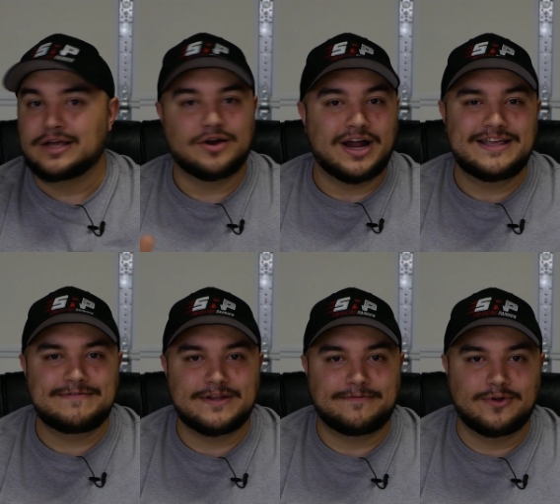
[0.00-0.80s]
Not
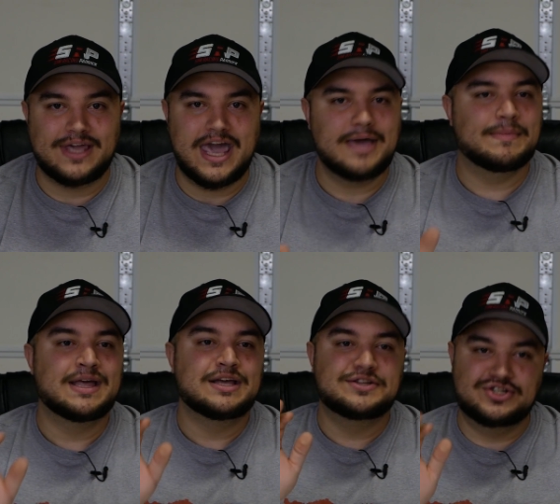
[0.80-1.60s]
even the full game,
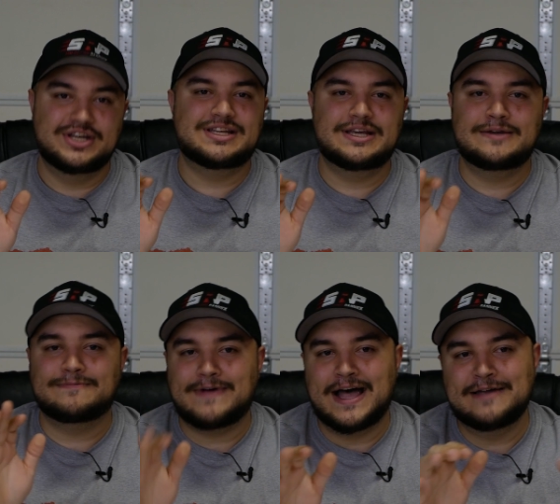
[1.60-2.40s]
G T
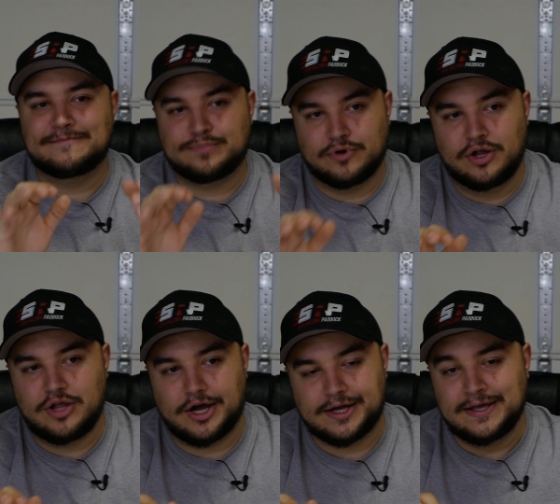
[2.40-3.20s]
five
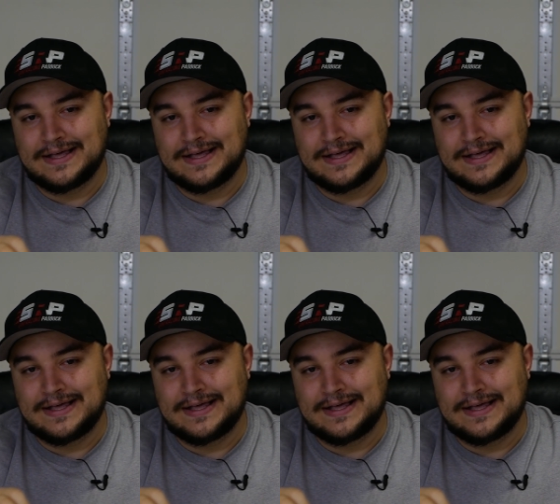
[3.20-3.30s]
Prologue.